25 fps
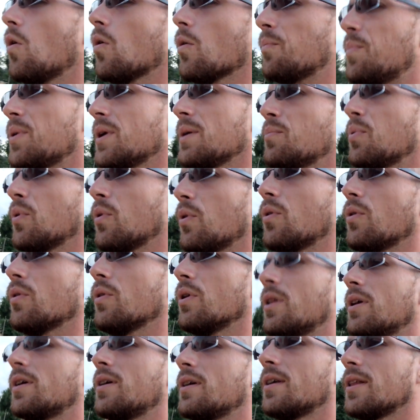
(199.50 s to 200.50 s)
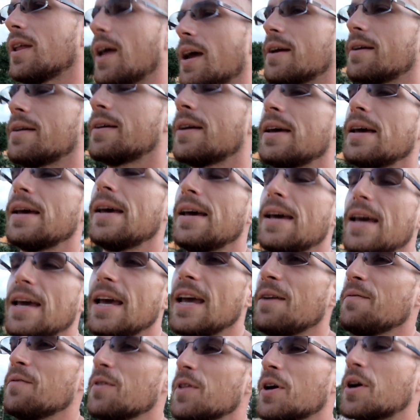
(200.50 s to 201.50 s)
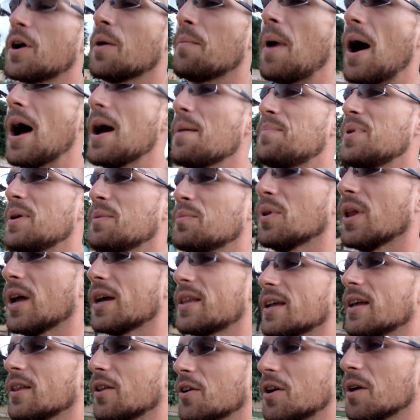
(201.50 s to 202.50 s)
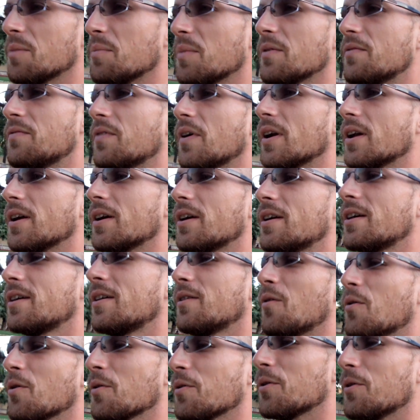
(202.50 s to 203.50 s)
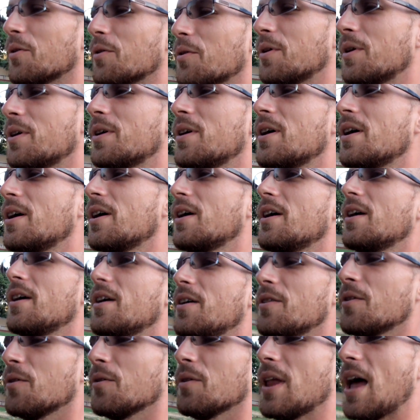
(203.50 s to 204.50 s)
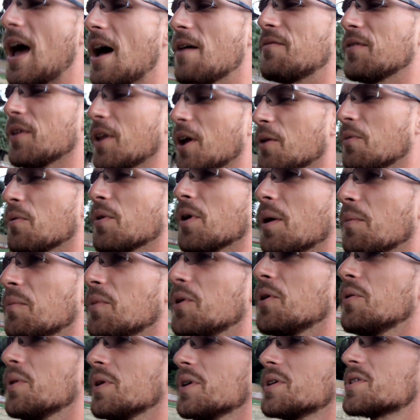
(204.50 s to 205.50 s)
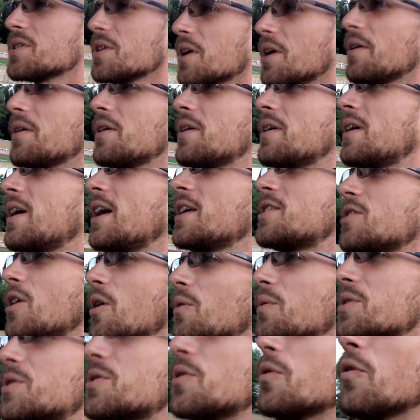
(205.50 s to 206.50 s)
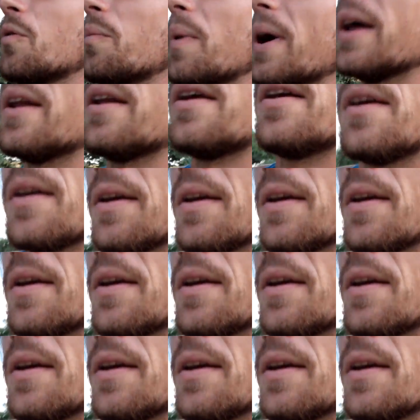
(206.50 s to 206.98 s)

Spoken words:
Or people like. Even the Khmer people, like, they look at me funny, or they'll laugh at like what I'm doing. So it's always cool, man.